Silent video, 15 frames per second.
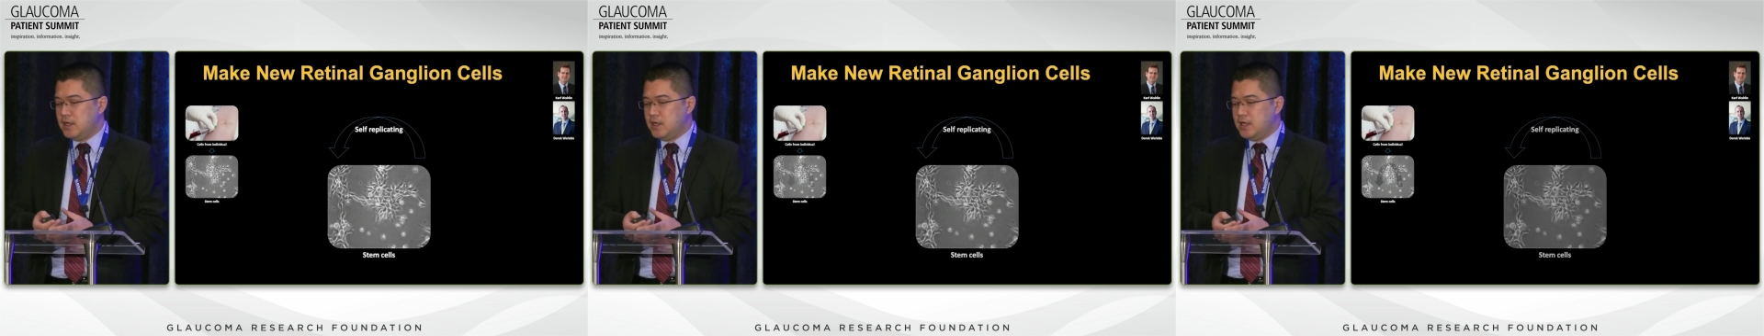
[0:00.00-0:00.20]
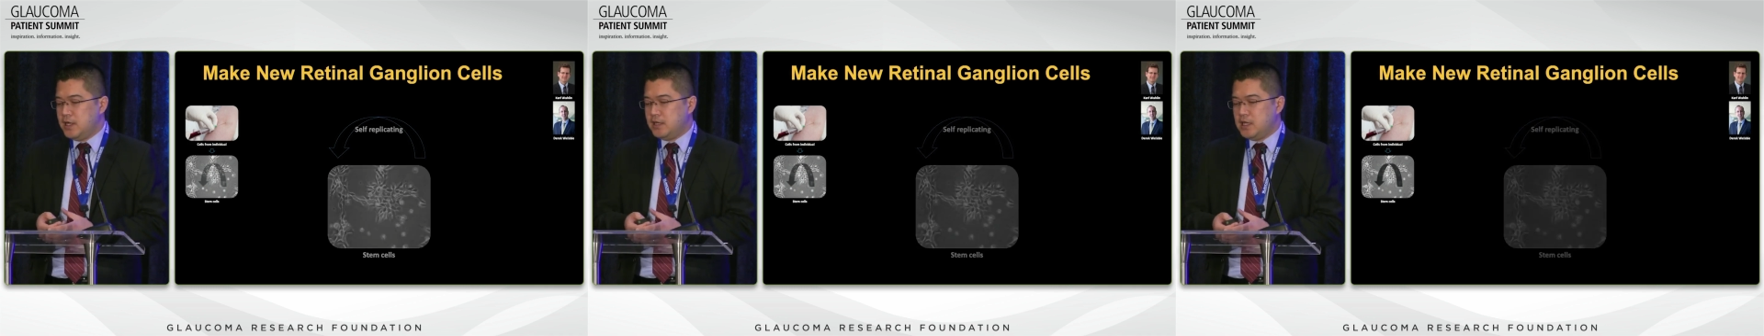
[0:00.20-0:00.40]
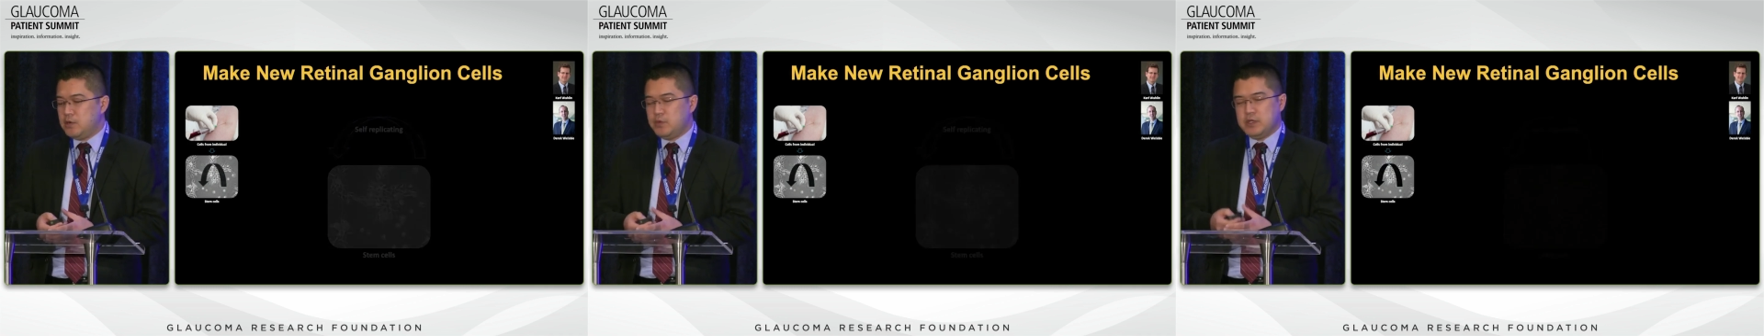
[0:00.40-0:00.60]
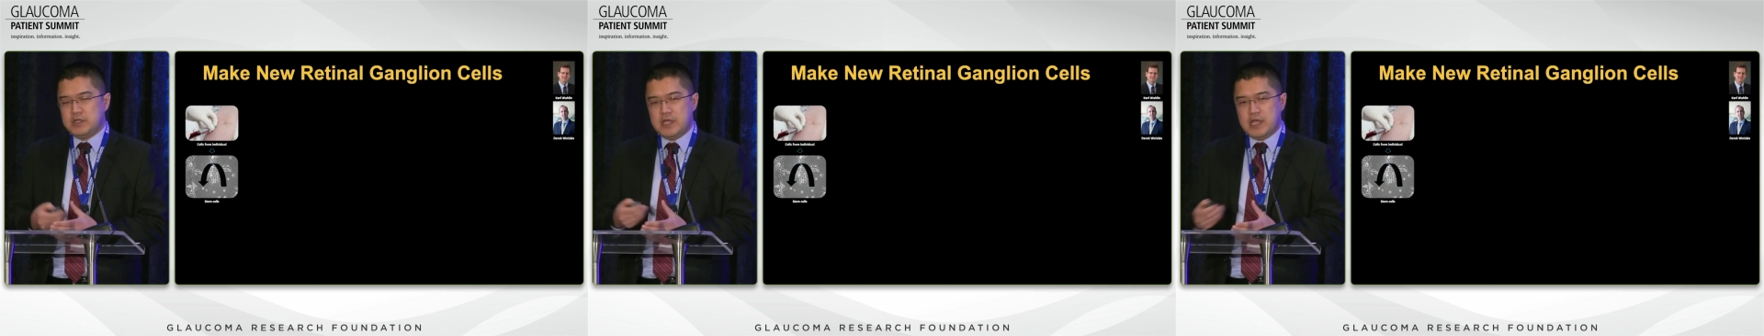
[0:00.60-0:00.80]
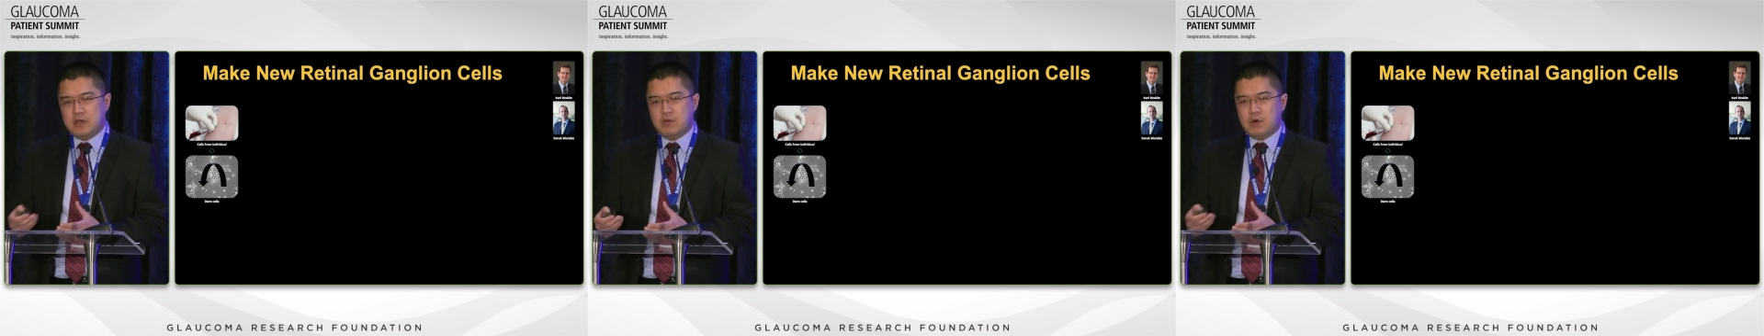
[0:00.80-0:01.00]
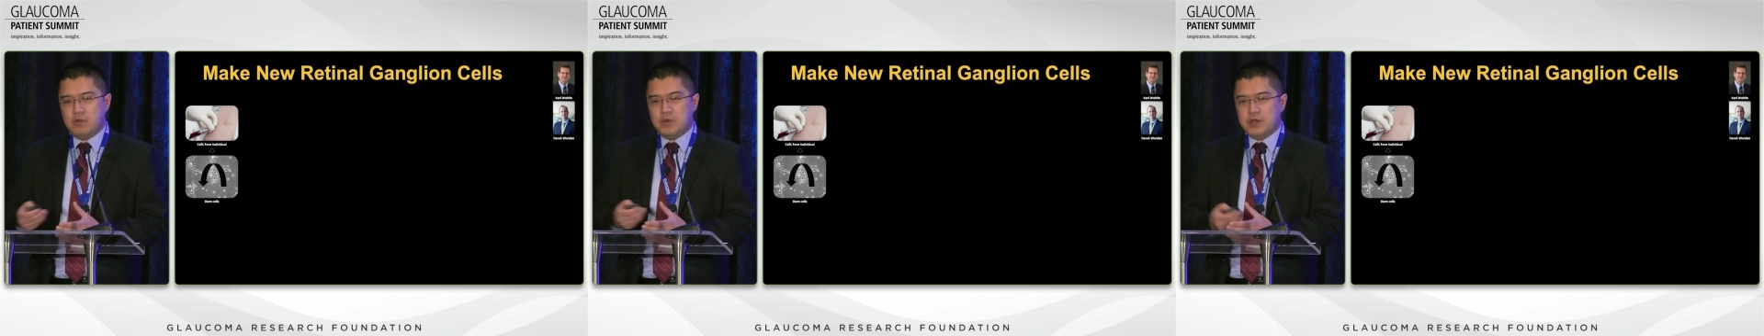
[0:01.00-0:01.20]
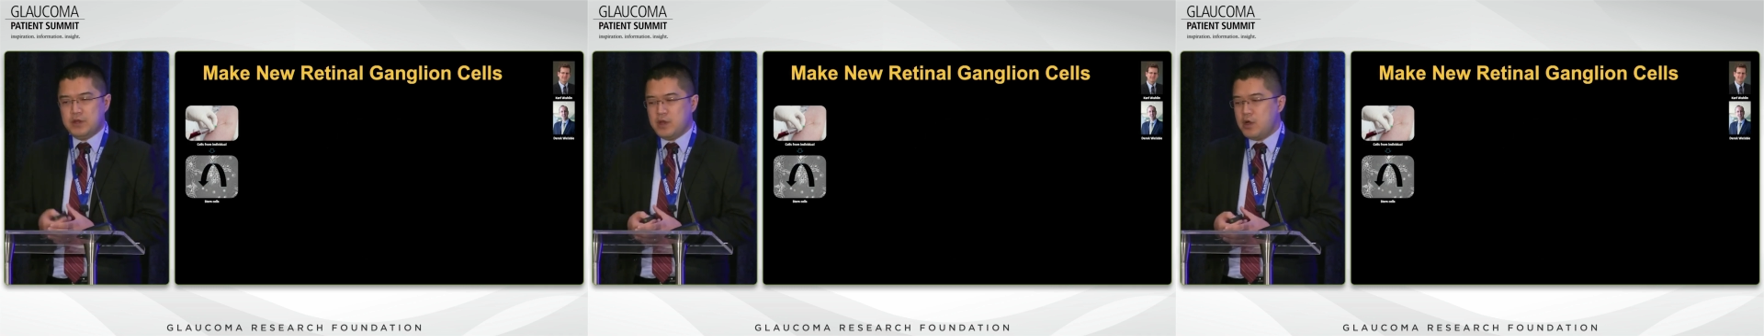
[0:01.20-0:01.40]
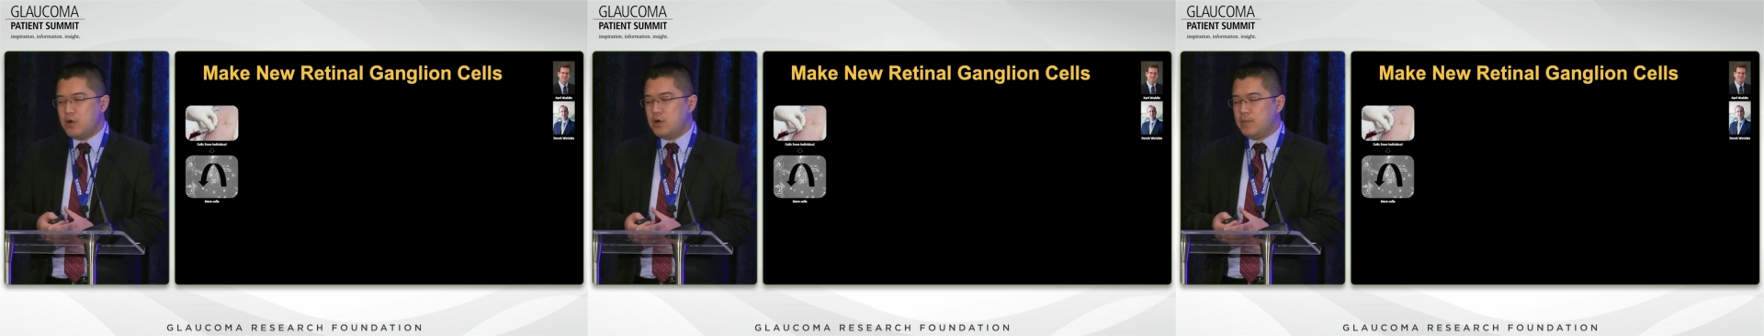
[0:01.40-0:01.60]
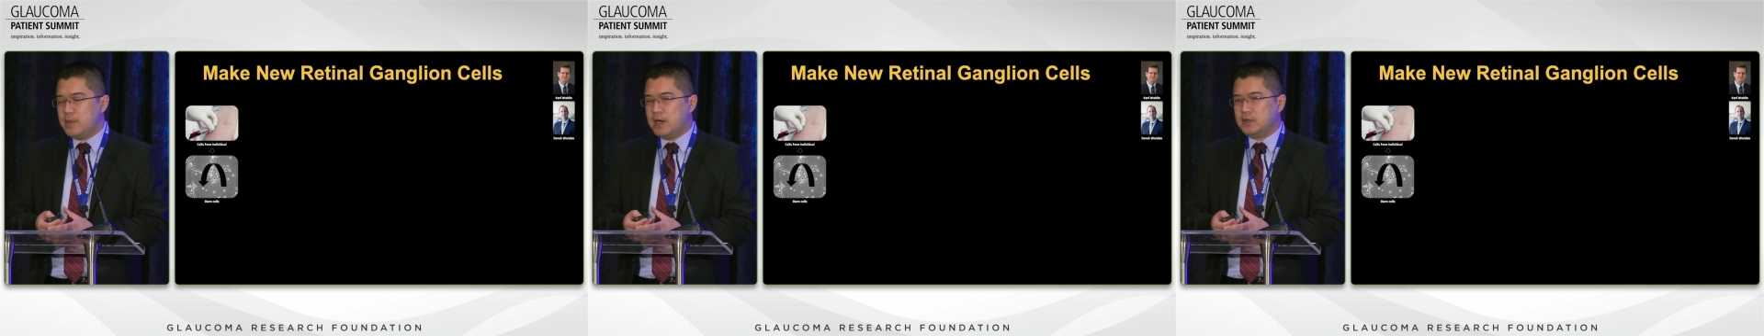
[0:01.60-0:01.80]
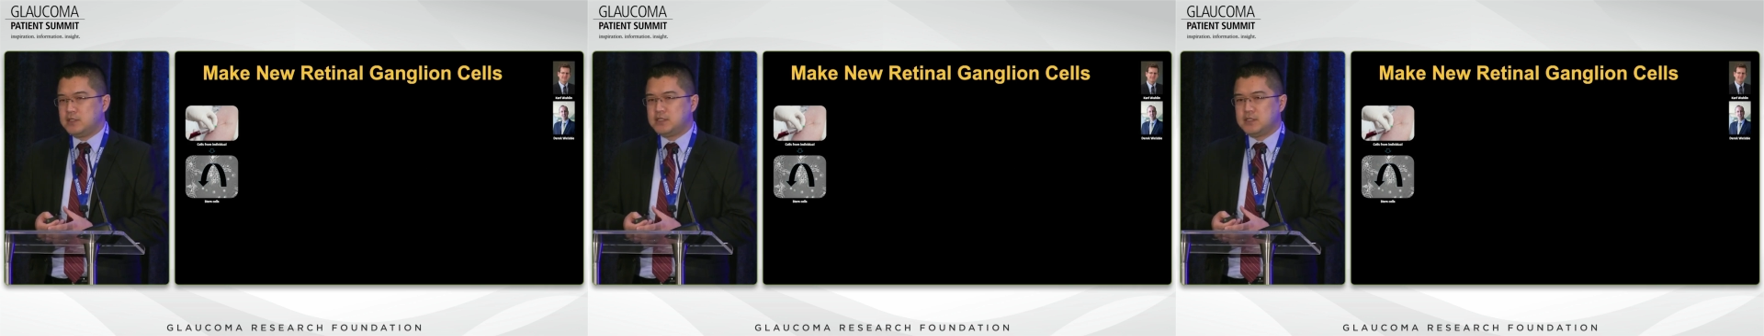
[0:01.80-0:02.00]
And then we take what we know
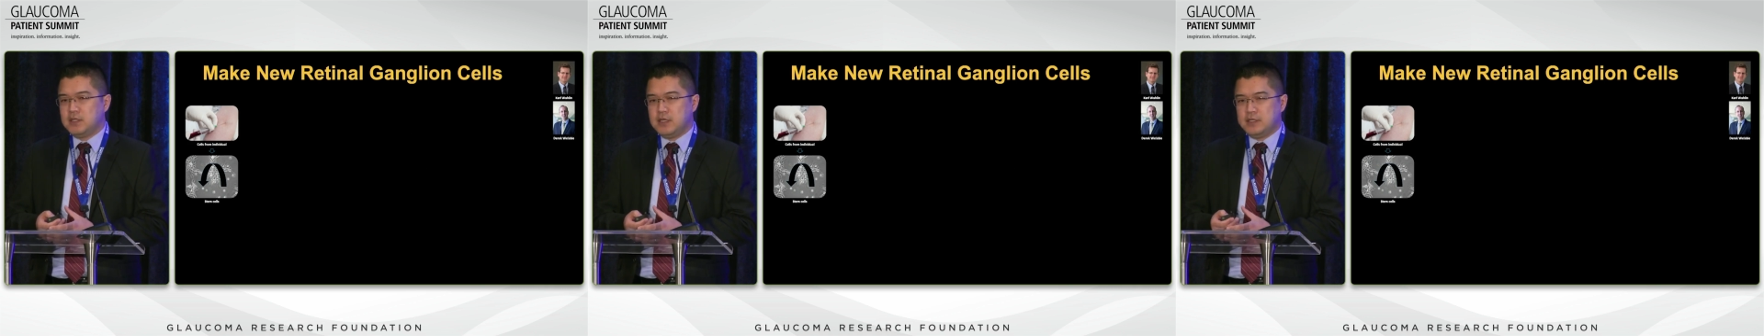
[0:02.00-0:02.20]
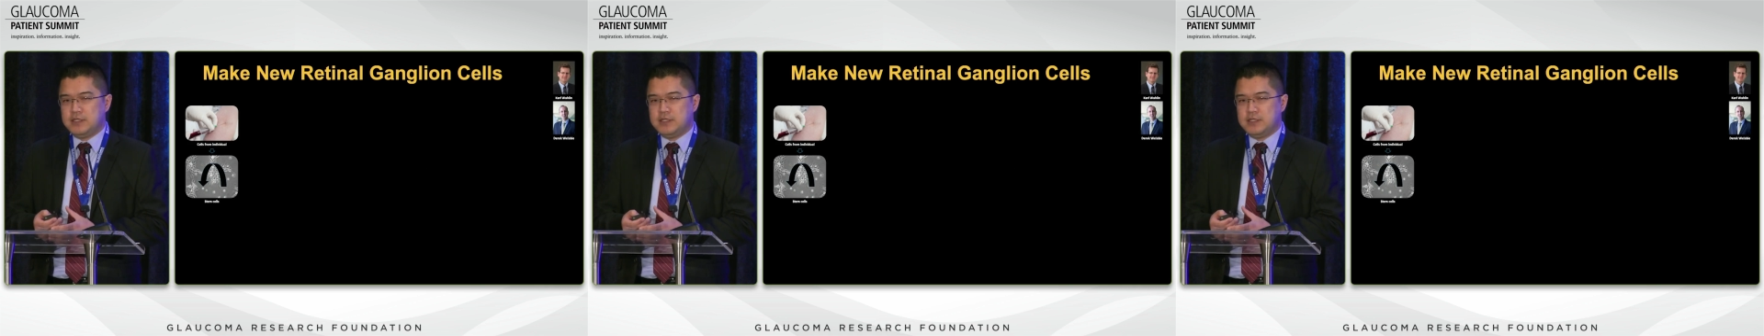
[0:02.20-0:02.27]
about uh,